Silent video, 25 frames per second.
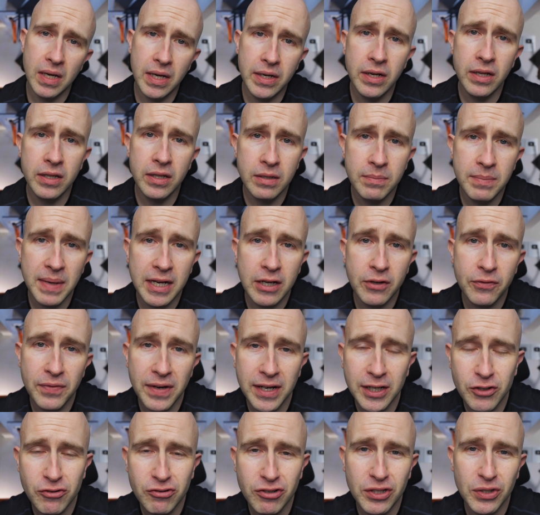another
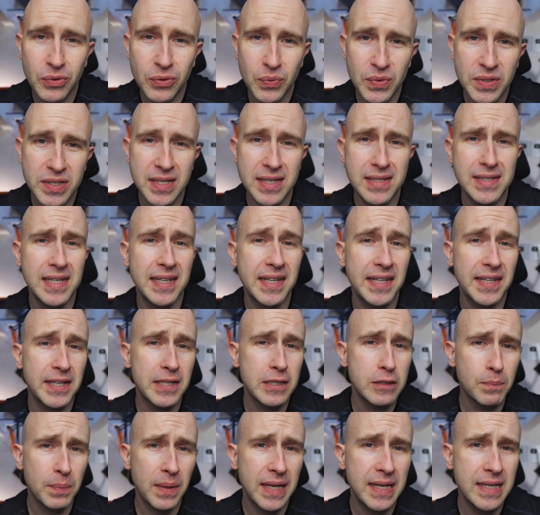manufacturer that was sitting in
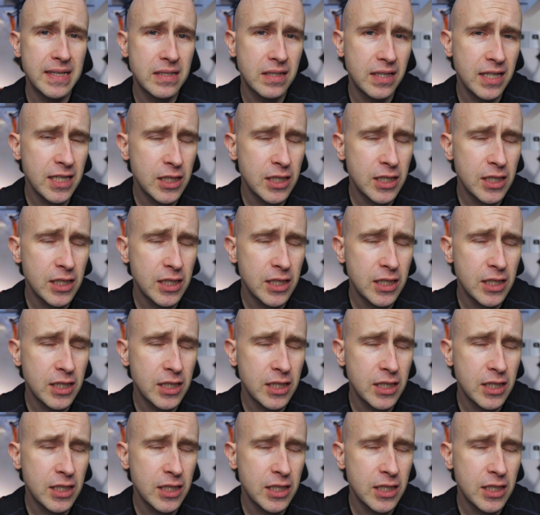its place,